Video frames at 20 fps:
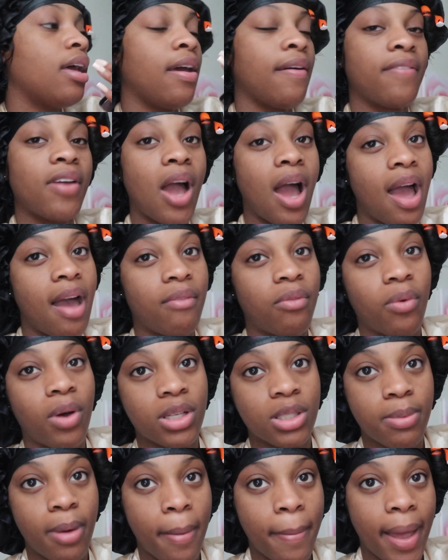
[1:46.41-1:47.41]
If y'all haven't
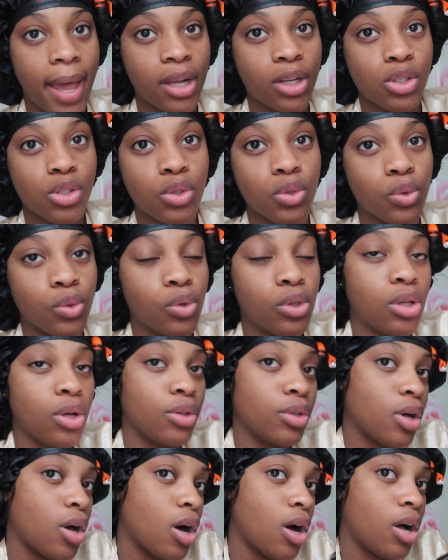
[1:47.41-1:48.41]
watched my back to school
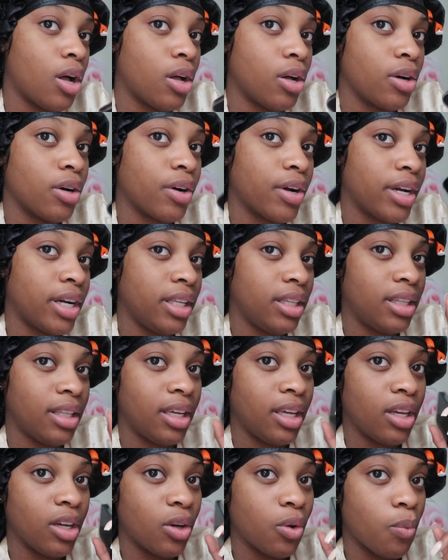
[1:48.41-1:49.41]
clothing haul or
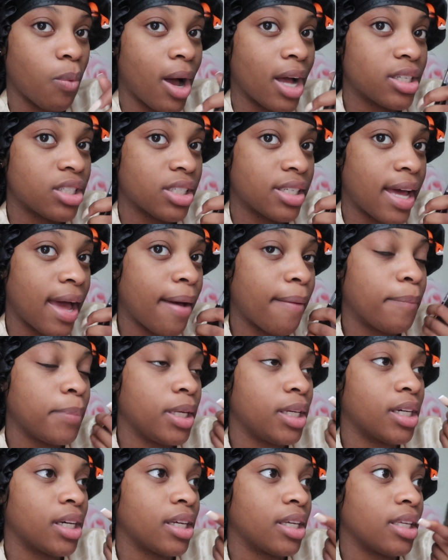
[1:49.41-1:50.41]
anything, watch that,
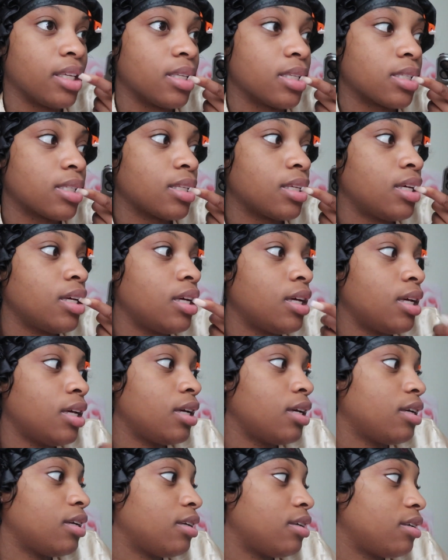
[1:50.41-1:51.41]
because
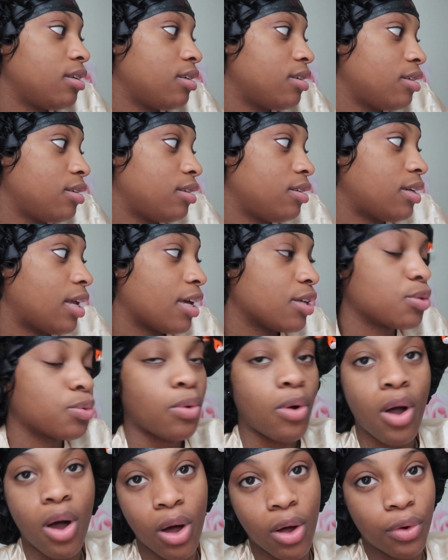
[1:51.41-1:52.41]
that's
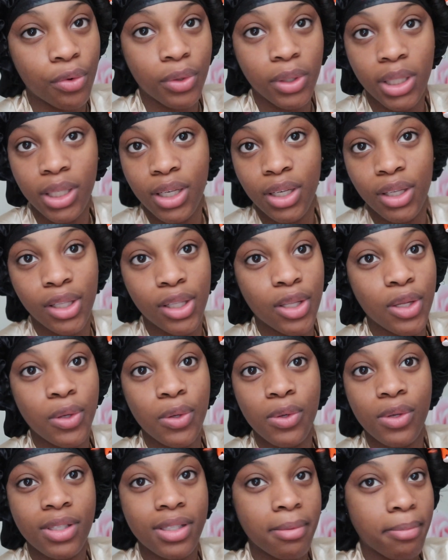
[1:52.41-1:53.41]
where all really the
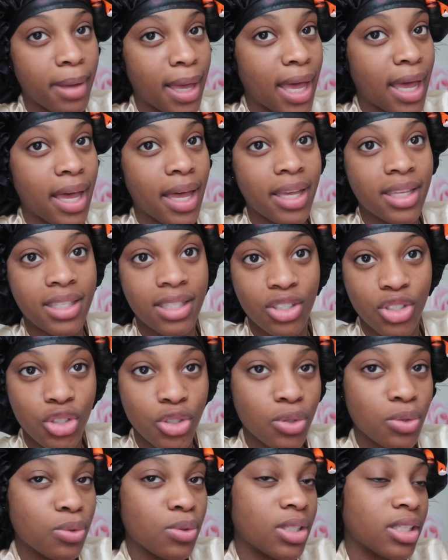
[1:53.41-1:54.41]
clothes and bags and
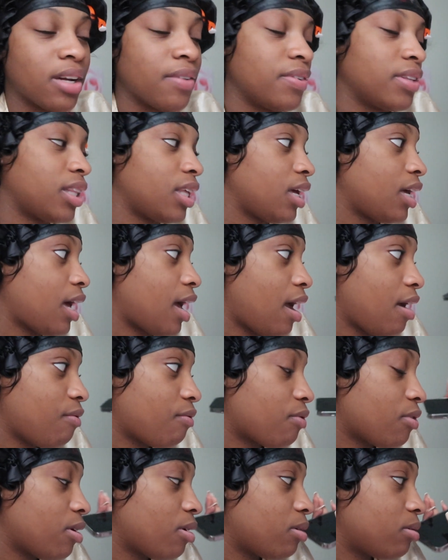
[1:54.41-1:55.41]
shoes and everything came
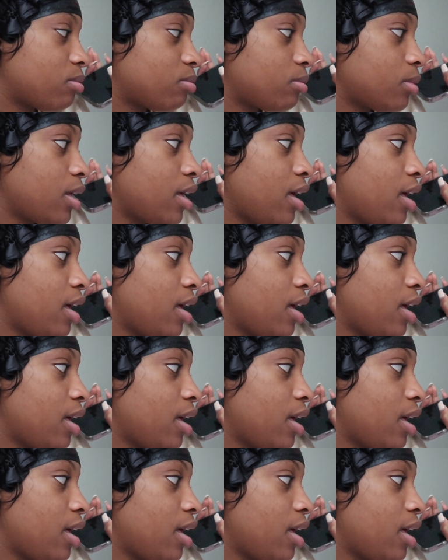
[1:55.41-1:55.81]
from.